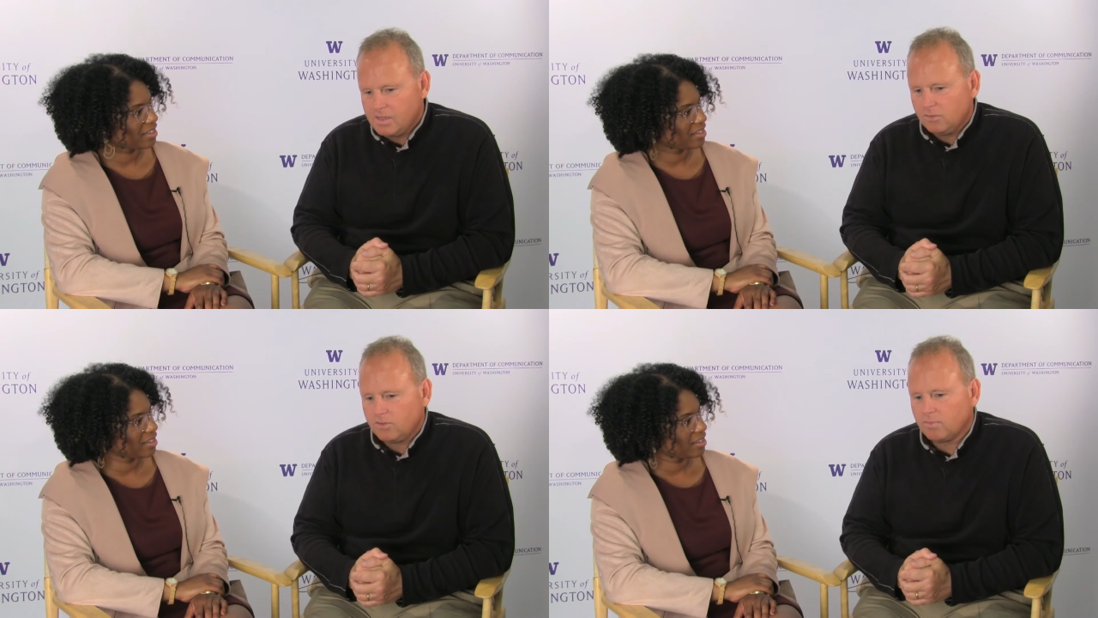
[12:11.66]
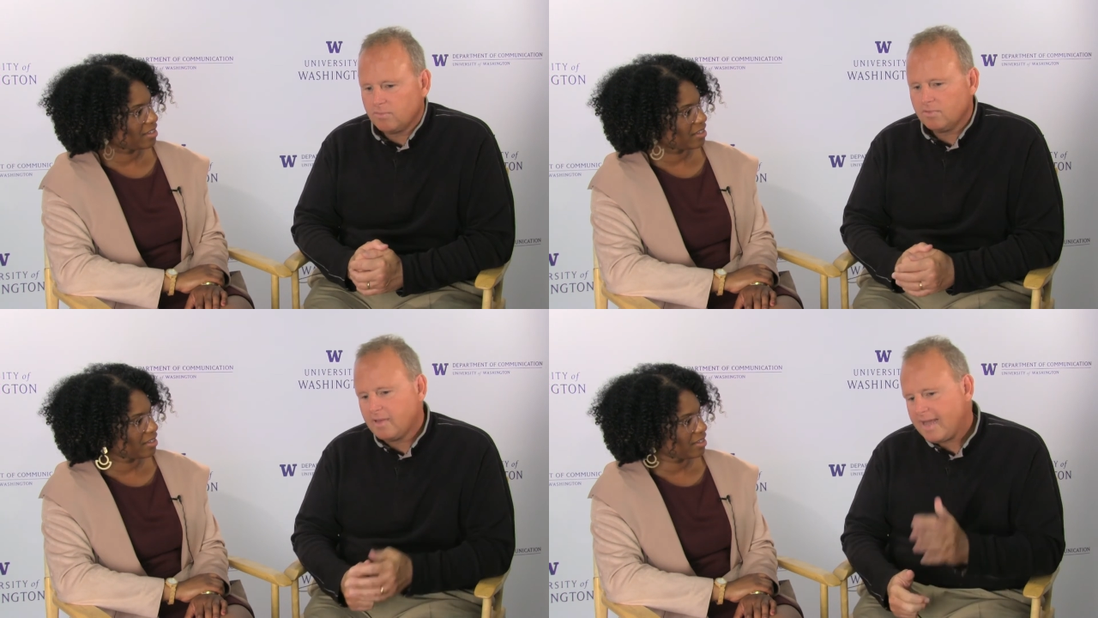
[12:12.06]
Speaker 1: So,
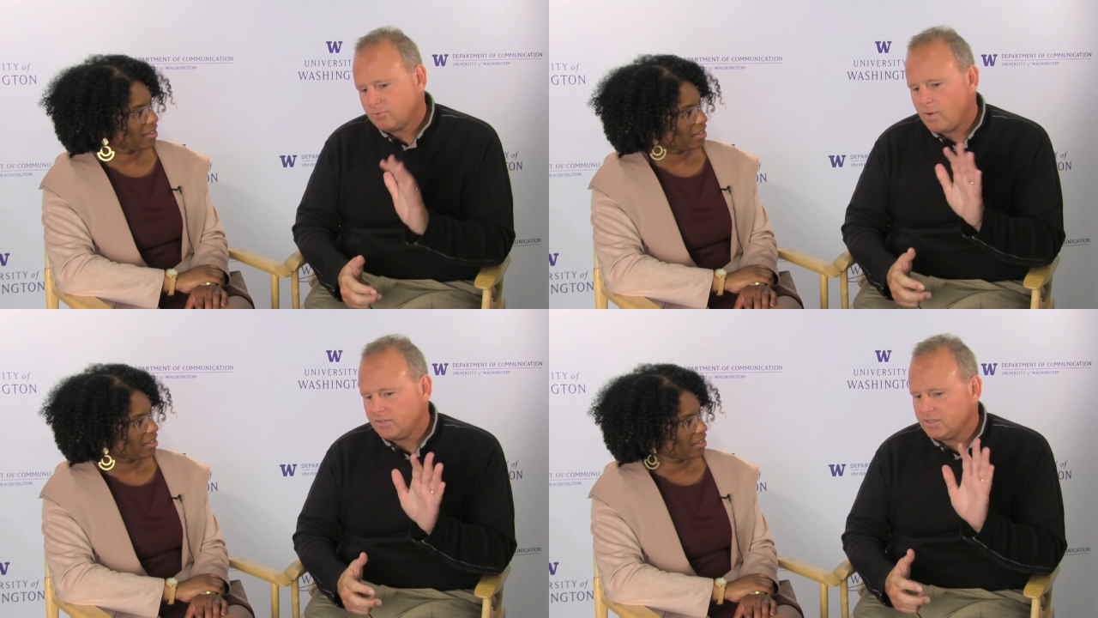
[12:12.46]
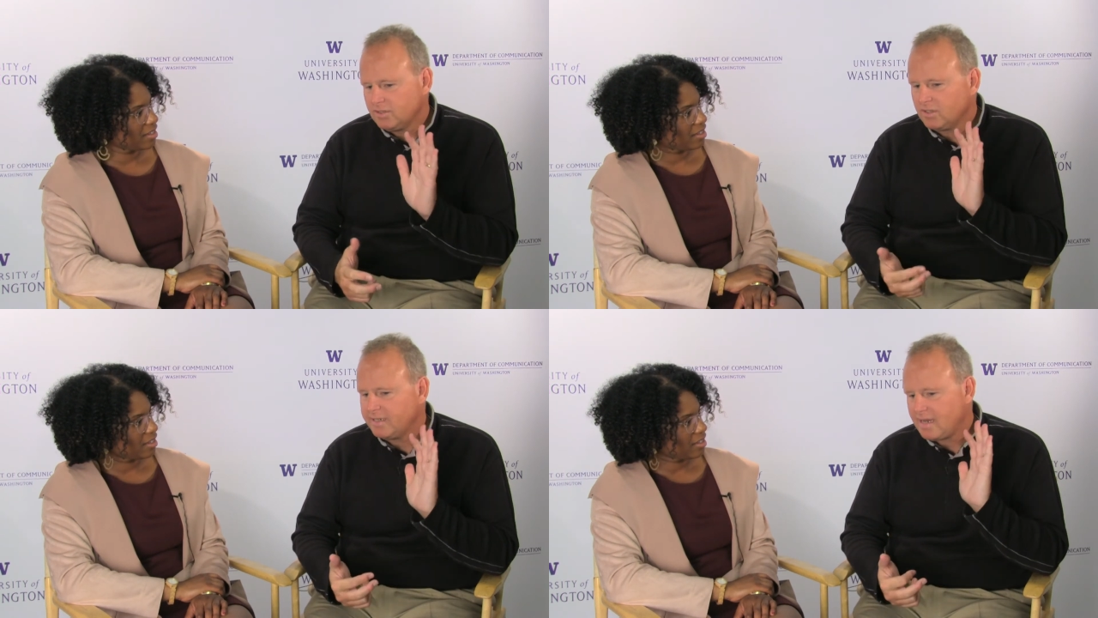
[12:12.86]
last question
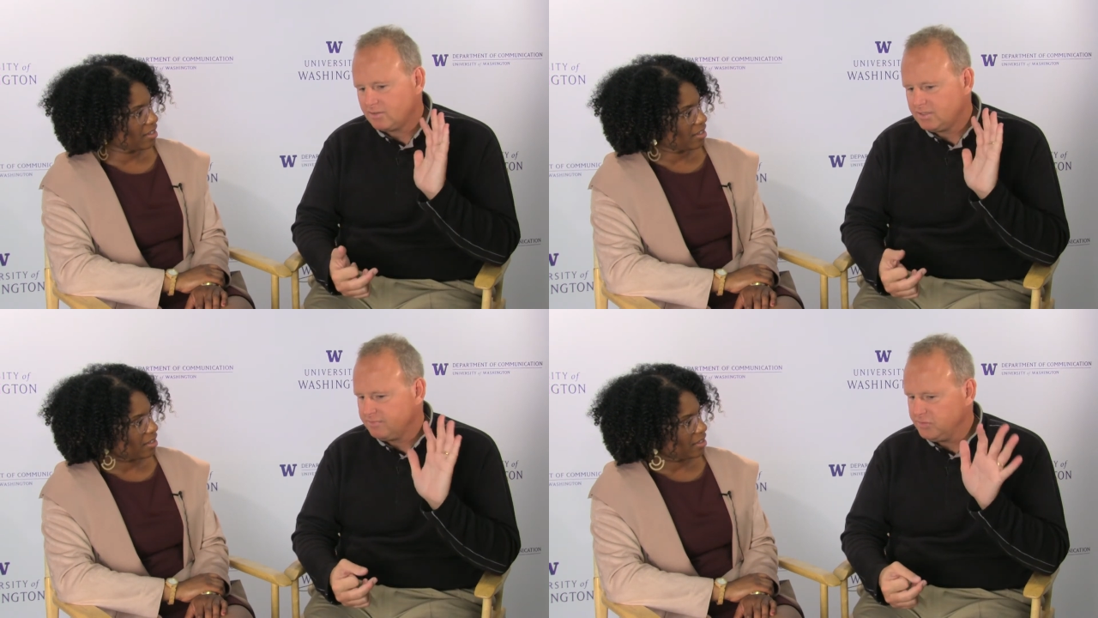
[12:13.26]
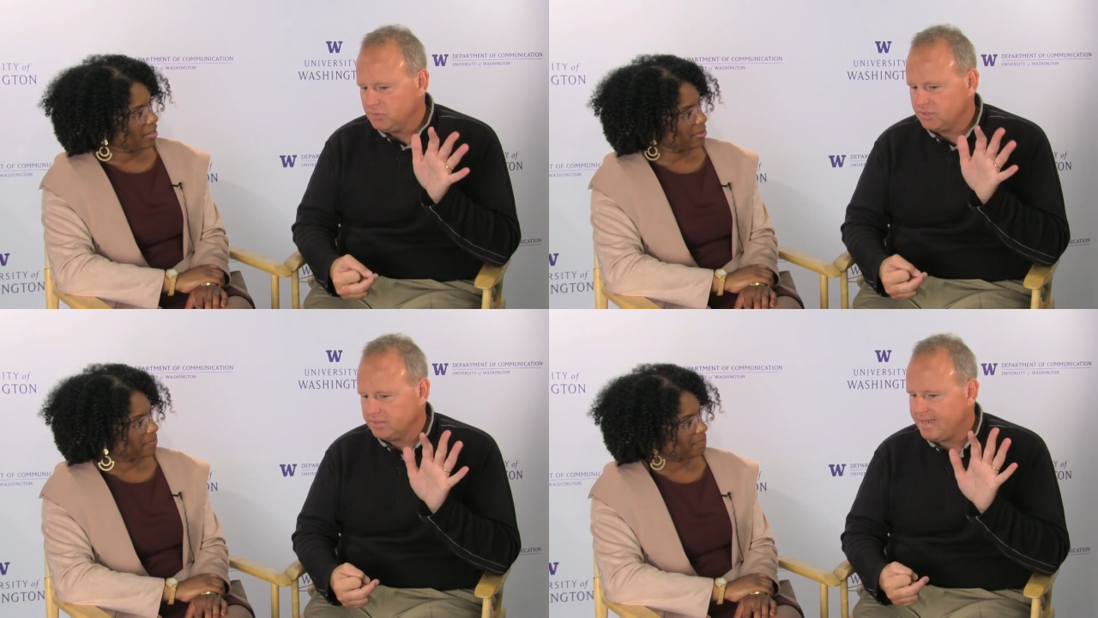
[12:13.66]
looking out into the
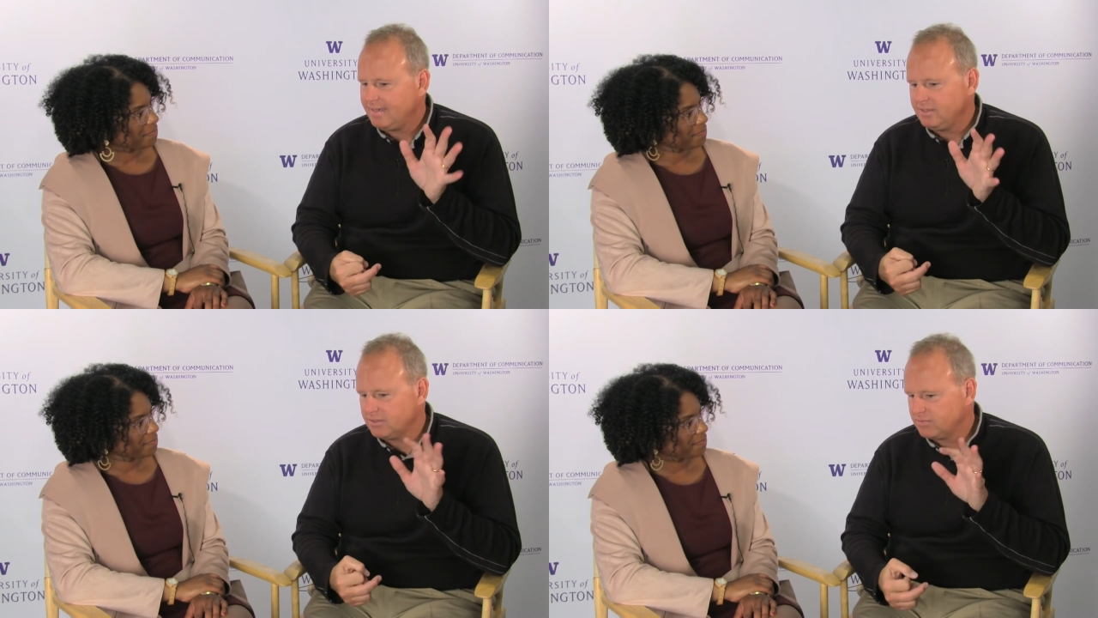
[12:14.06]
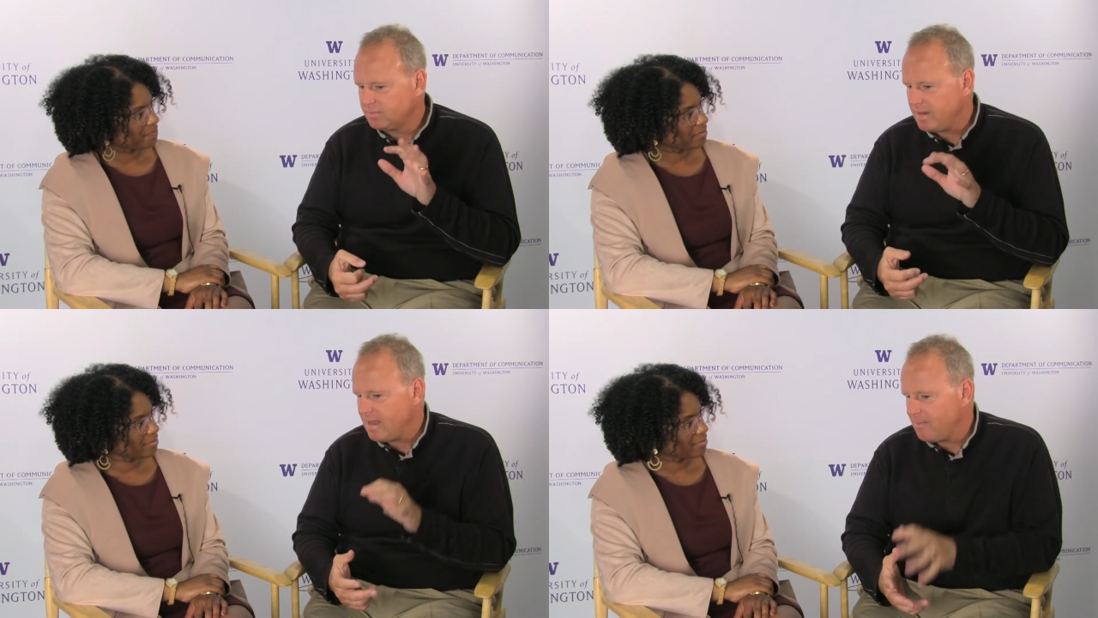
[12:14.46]
future, 10 years from
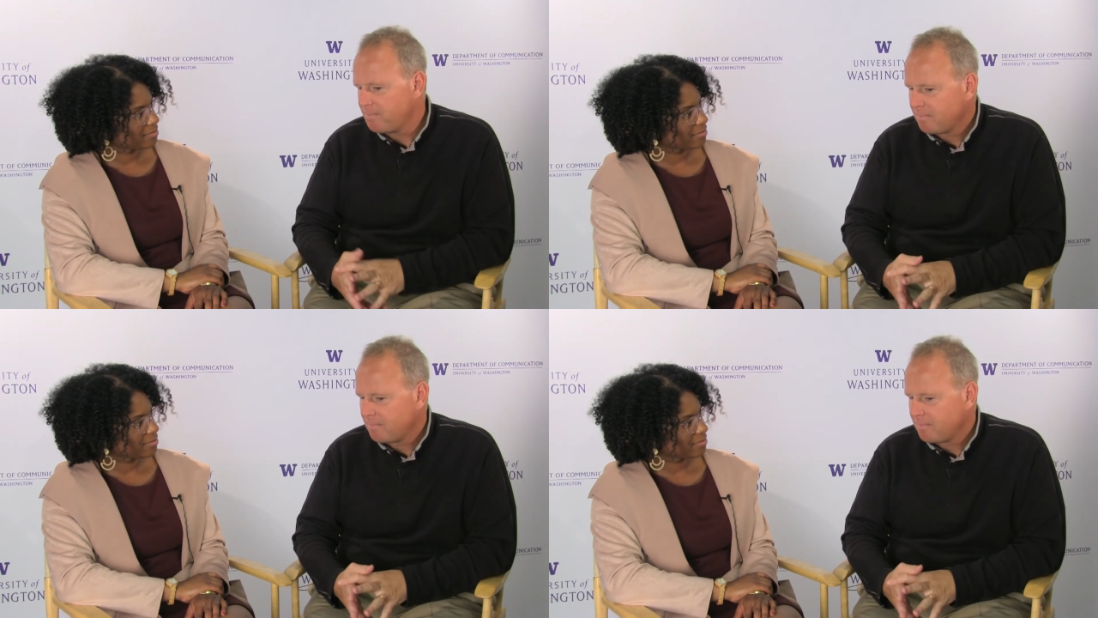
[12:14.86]
now,